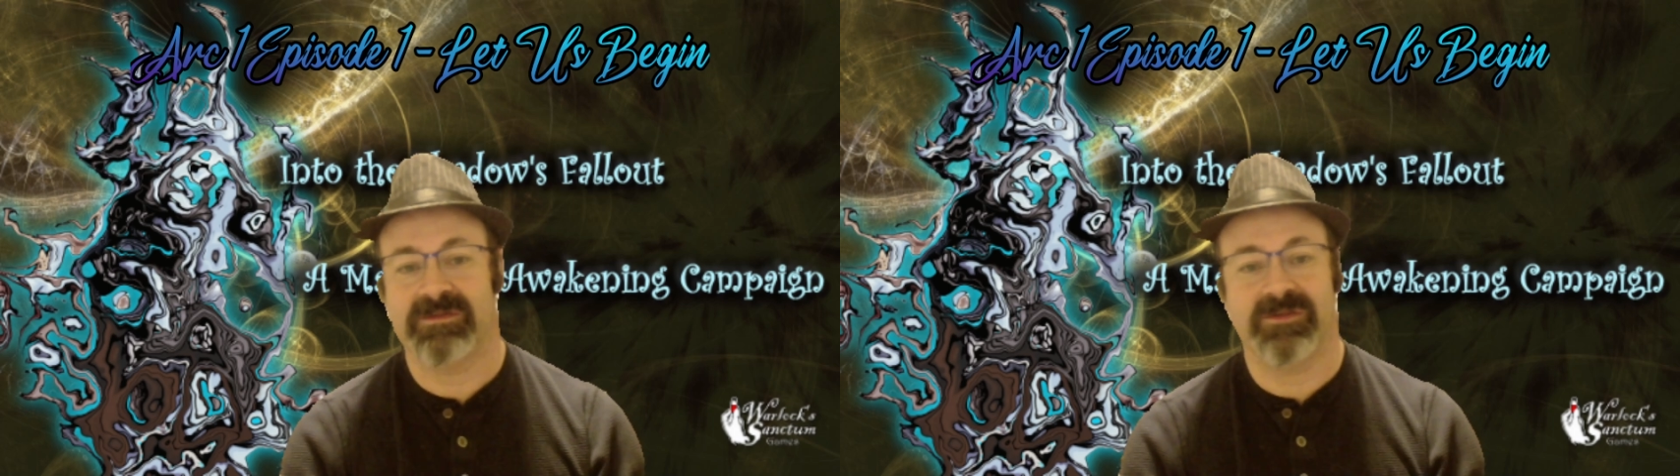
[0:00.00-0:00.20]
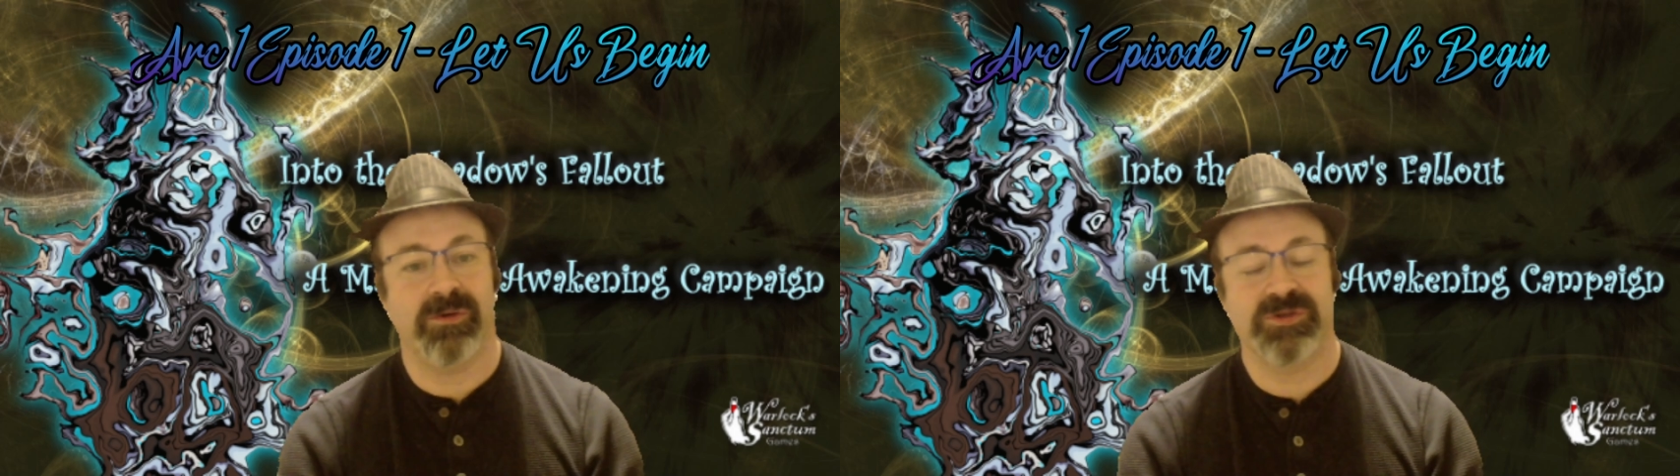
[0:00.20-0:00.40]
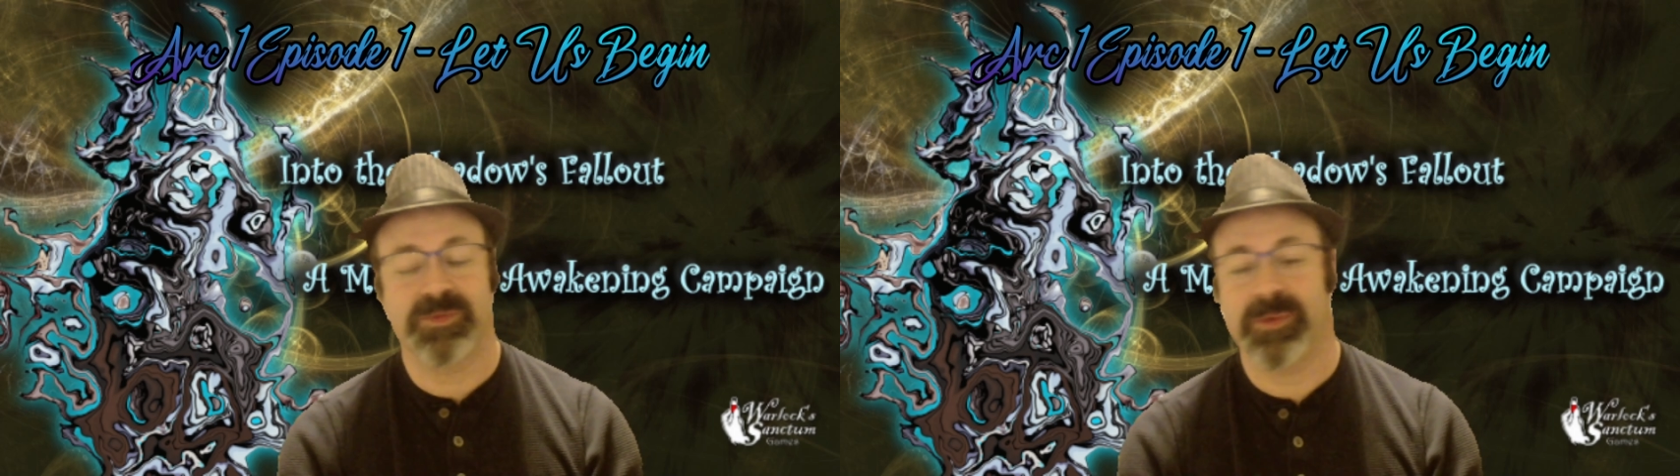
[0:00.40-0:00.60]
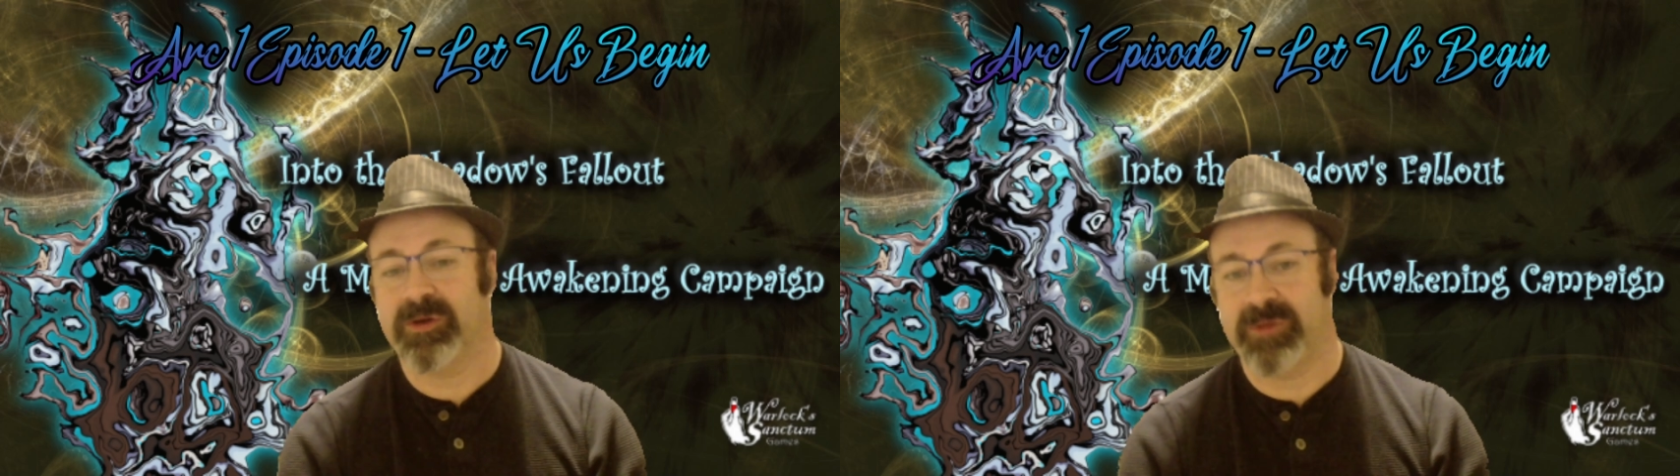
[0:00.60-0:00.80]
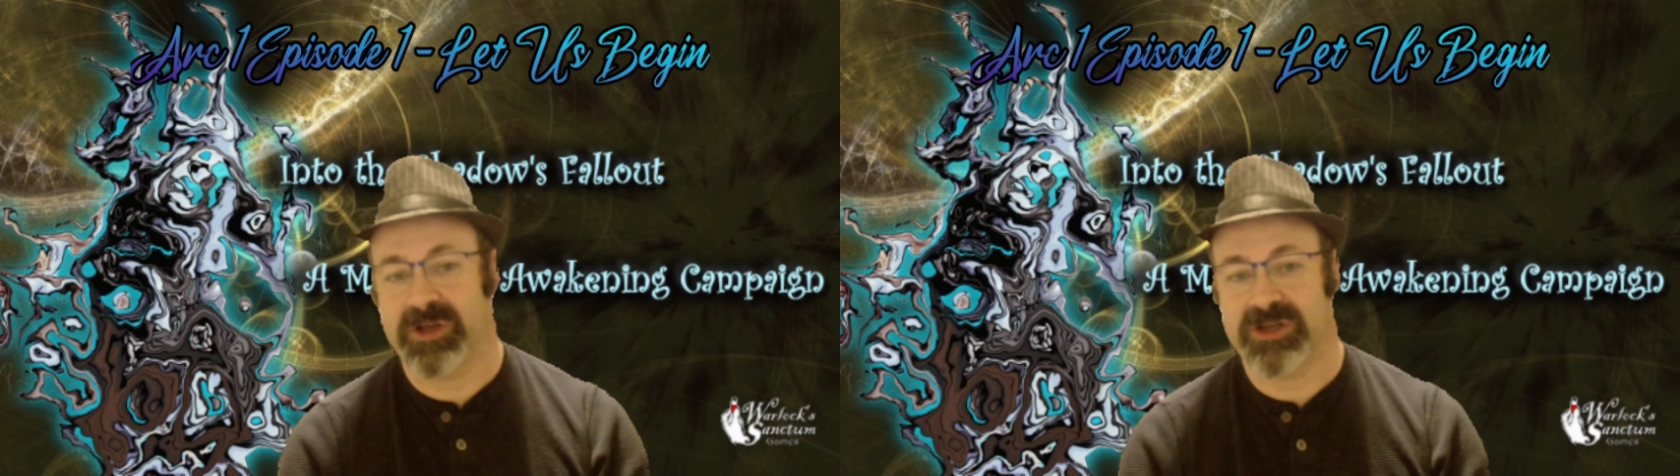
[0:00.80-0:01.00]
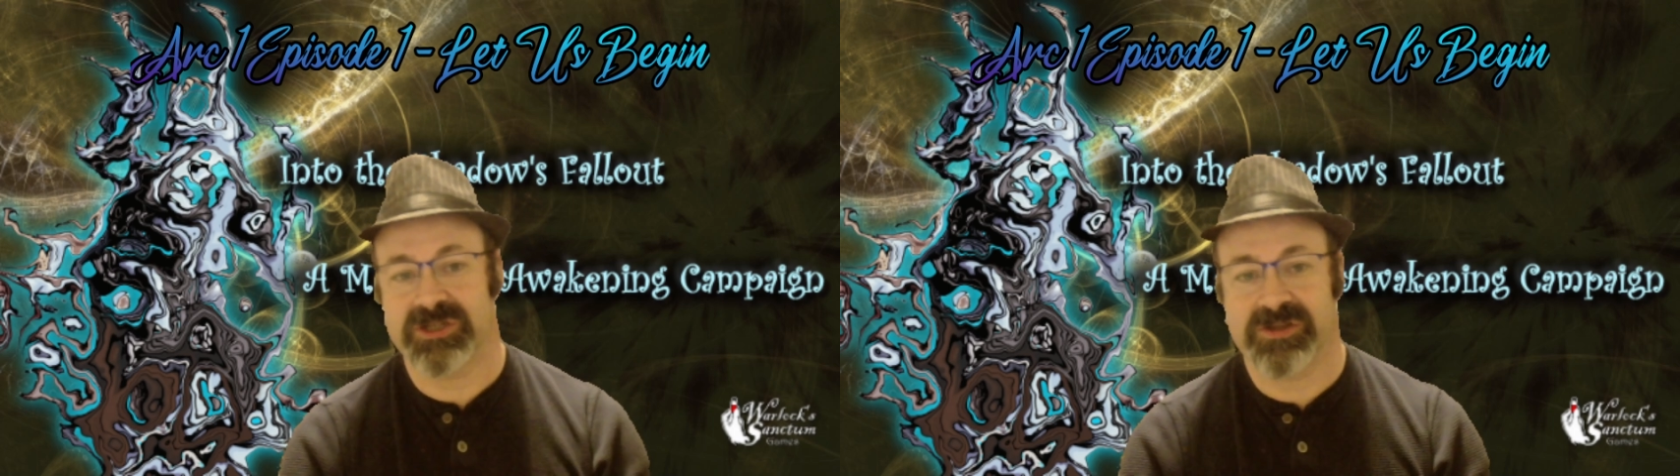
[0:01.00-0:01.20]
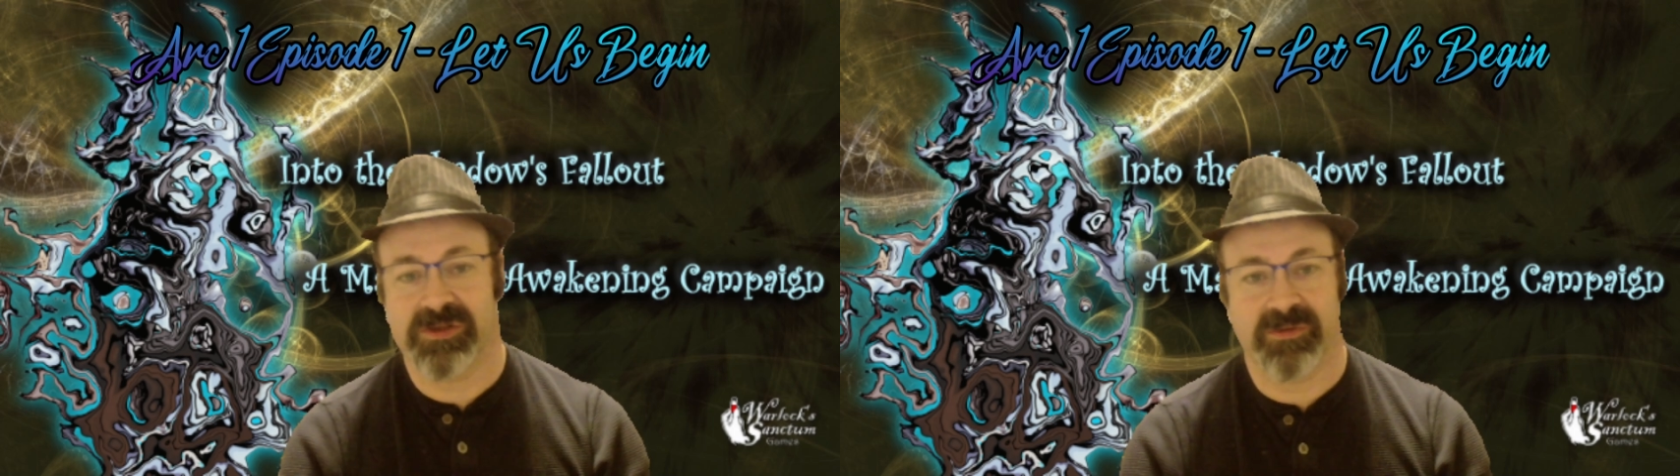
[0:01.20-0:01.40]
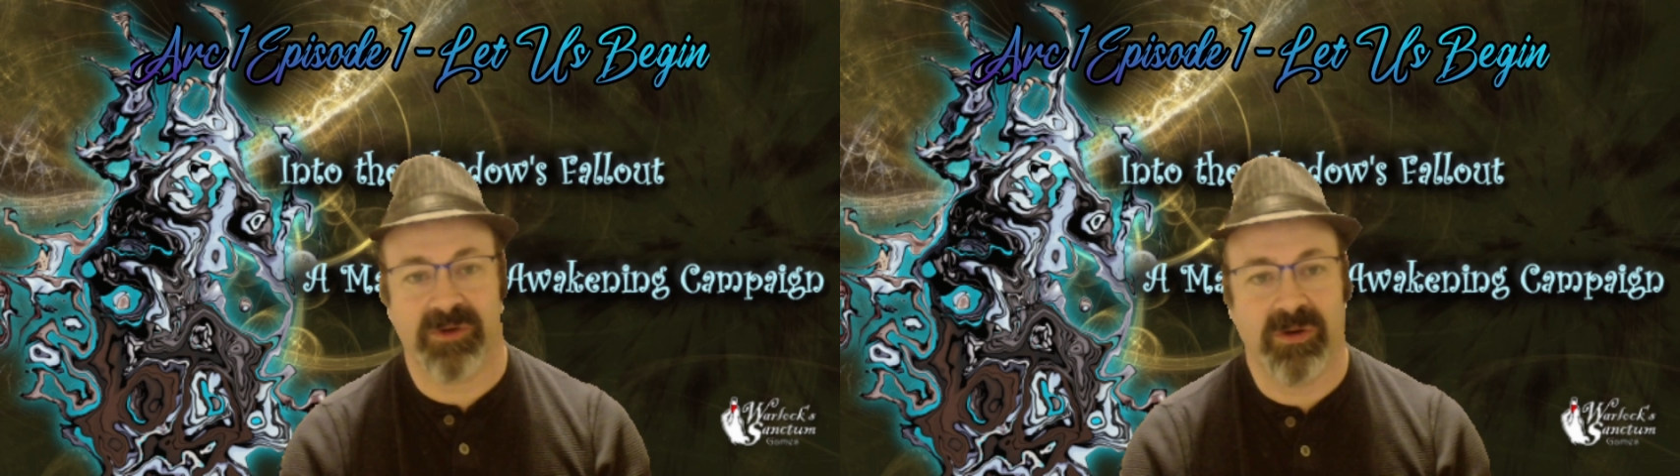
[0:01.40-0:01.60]
no spirit mages of
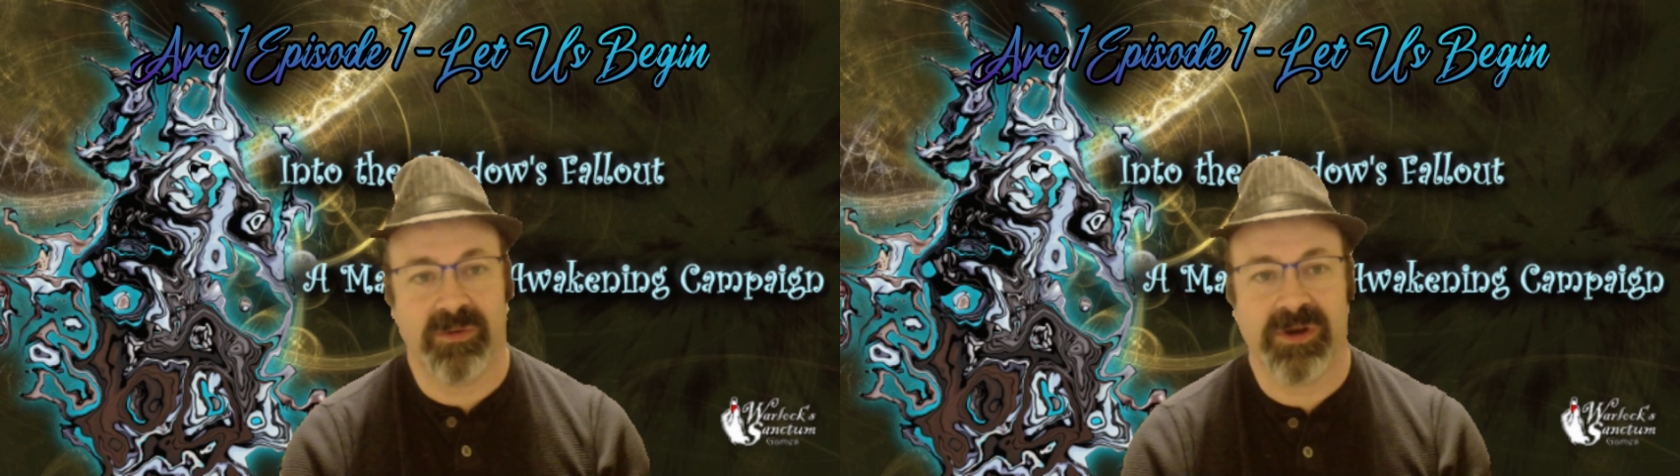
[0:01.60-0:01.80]
their own